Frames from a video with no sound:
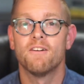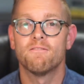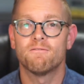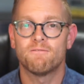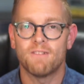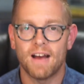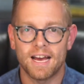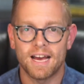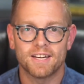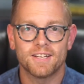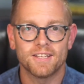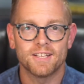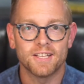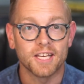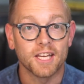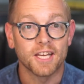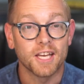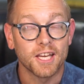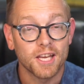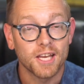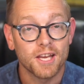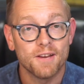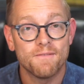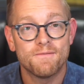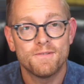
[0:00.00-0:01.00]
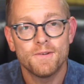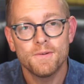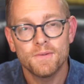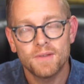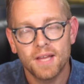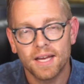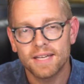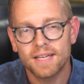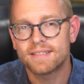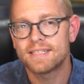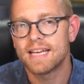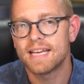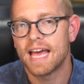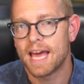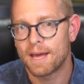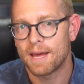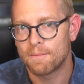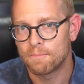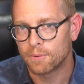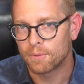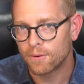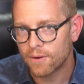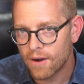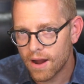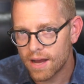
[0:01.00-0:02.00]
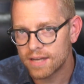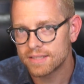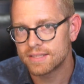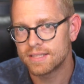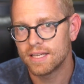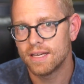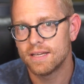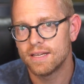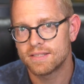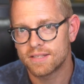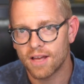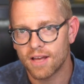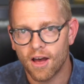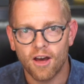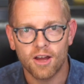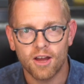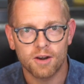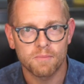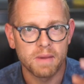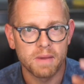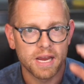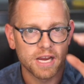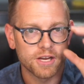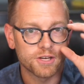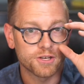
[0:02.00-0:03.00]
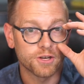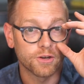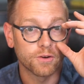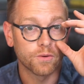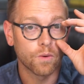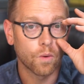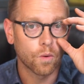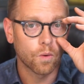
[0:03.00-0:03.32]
Finally, if you'd like to add process, automation,